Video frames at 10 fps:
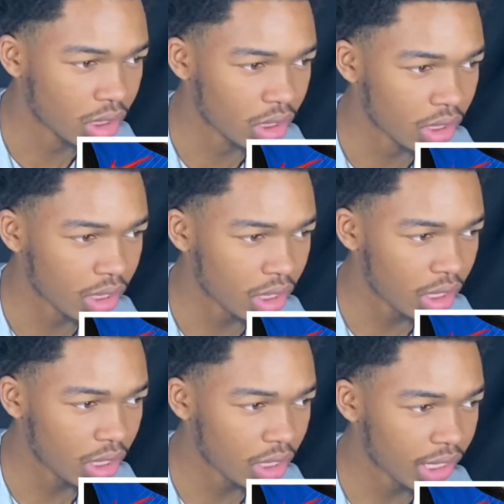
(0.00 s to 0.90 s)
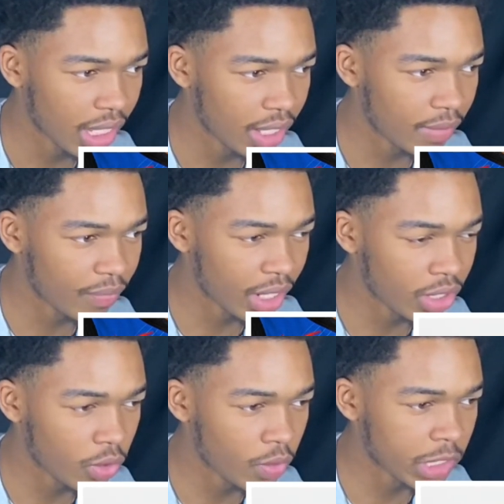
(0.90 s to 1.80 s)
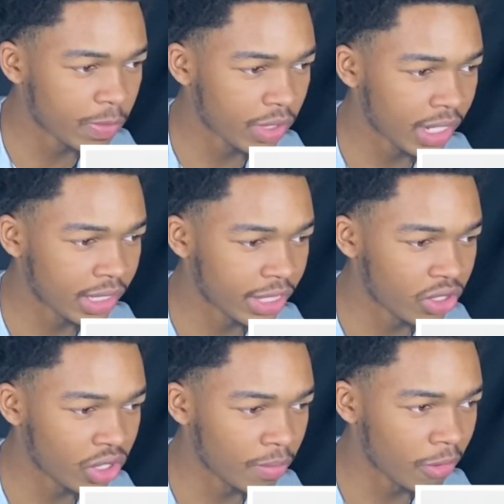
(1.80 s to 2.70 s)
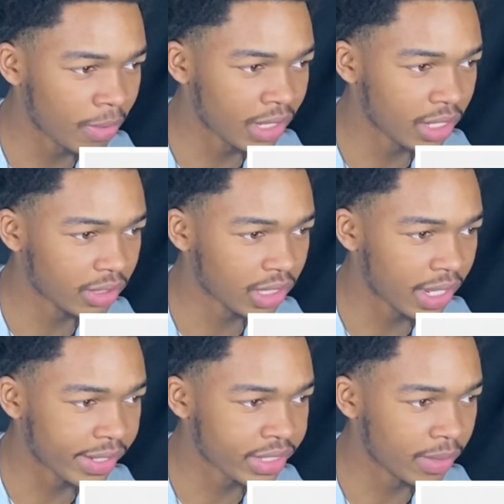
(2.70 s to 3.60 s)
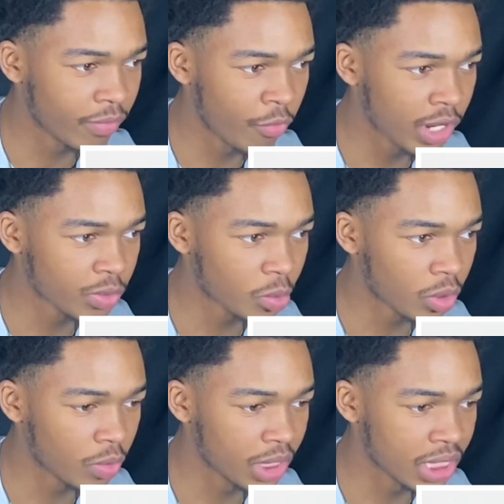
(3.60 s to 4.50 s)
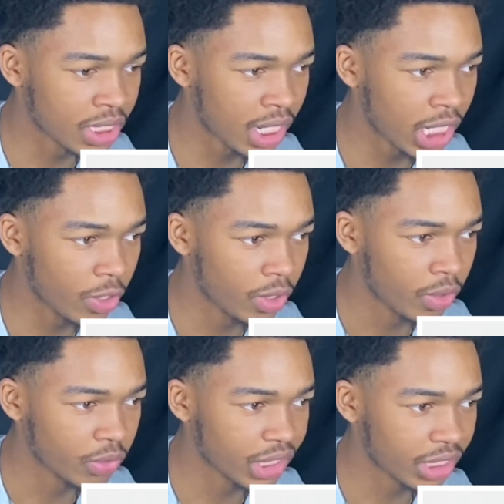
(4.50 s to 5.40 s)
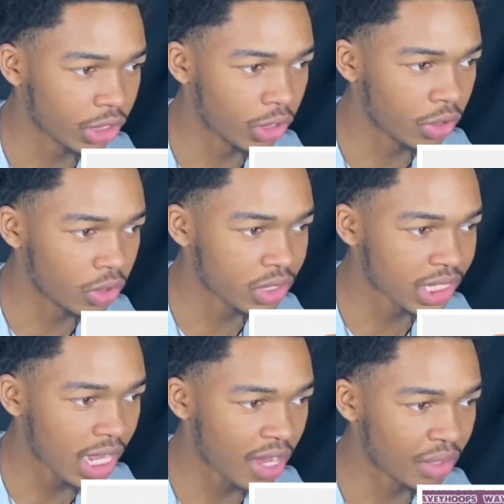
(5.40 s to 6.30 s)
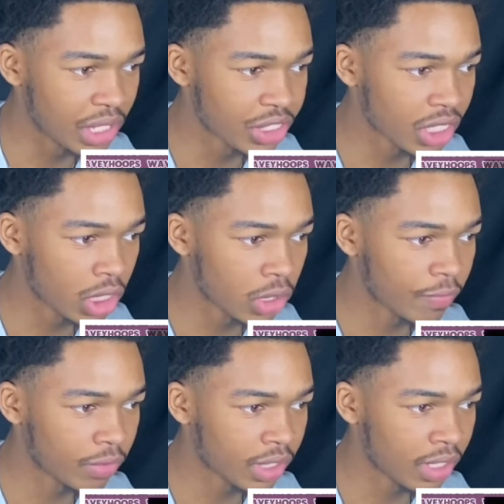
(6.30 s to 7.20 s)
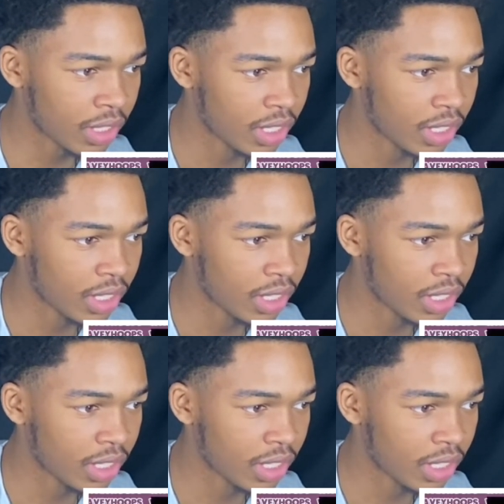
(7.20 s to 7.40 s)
uh, that I know Westbrook ain't there no more, but that looked like something Westbrook would design, like the whole stylish, colorful thing.